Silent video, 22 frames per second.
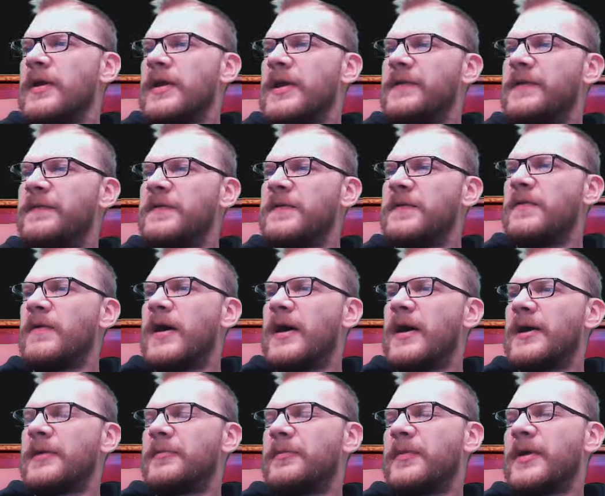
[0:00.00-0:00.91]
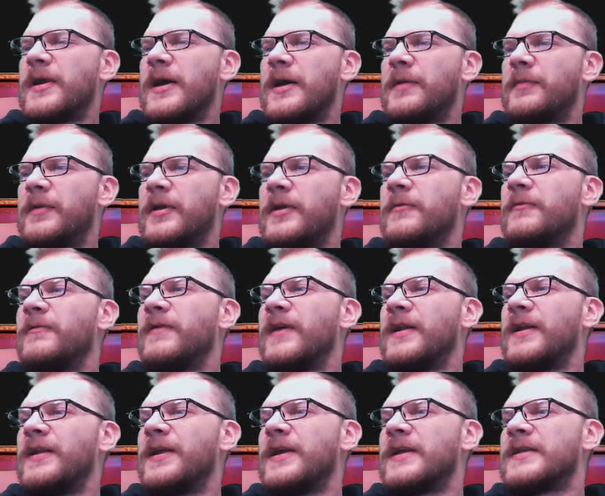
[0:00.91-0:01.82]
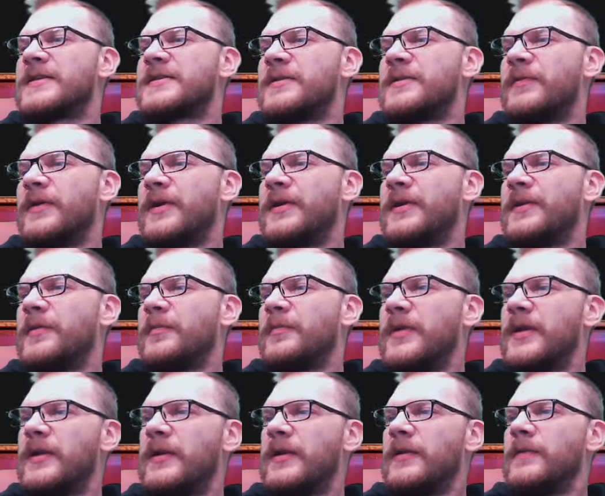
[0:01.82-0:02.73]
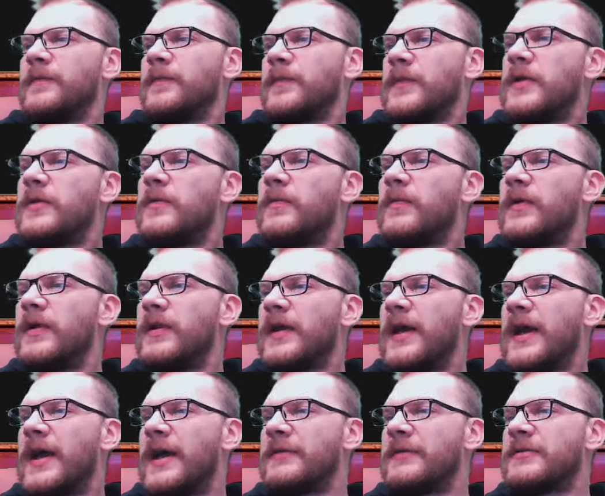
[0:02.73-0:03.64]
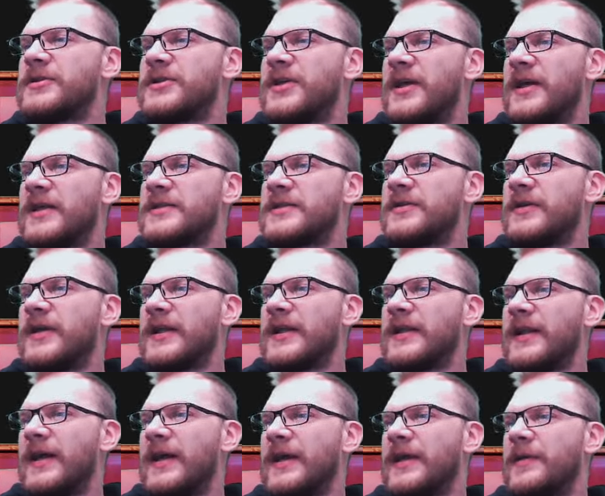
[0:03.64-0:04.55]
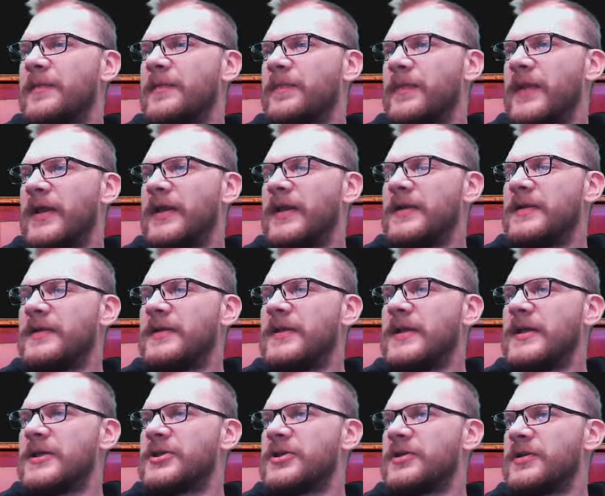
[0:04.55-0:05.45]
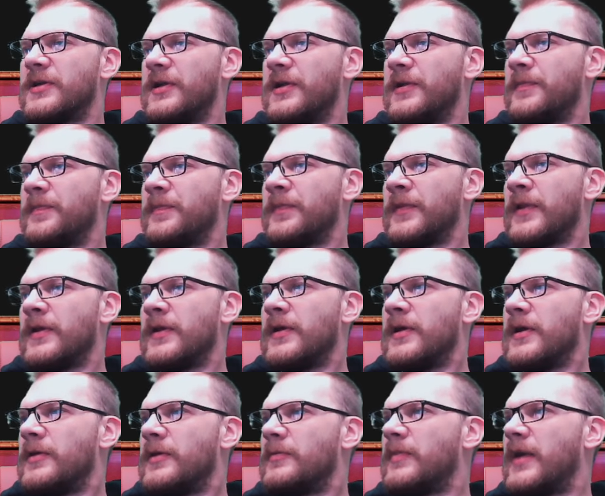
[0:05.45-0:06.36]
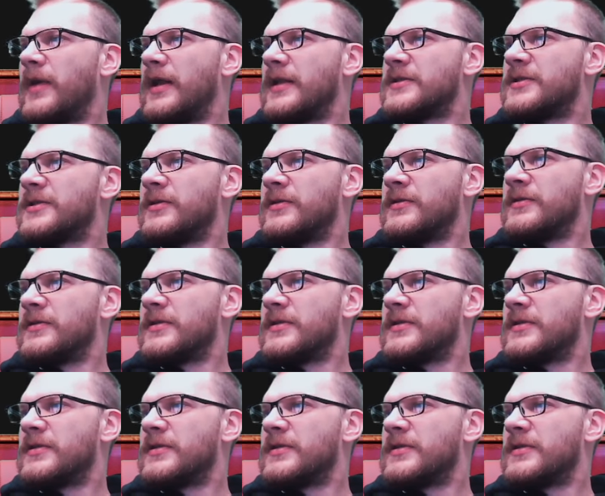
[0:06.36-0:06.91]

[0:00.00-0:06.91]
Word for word: If you are becoming Valiant somewhere in the middle, you will have chance to get like an additional milestone